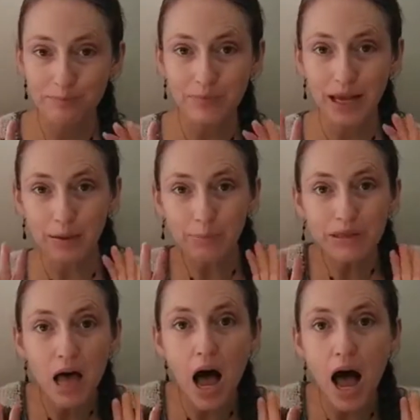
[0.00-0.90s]
like a
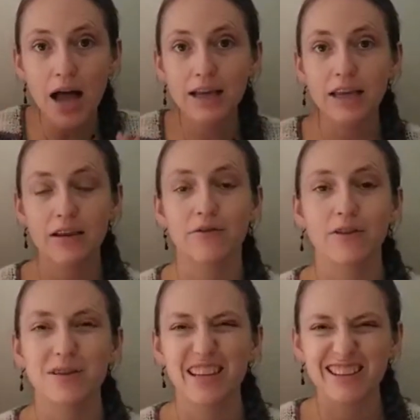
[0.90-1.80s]
block, it
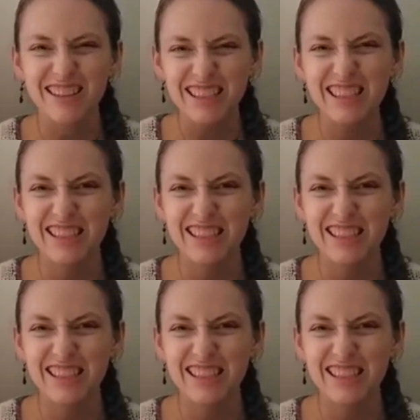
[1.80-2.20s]
feels like a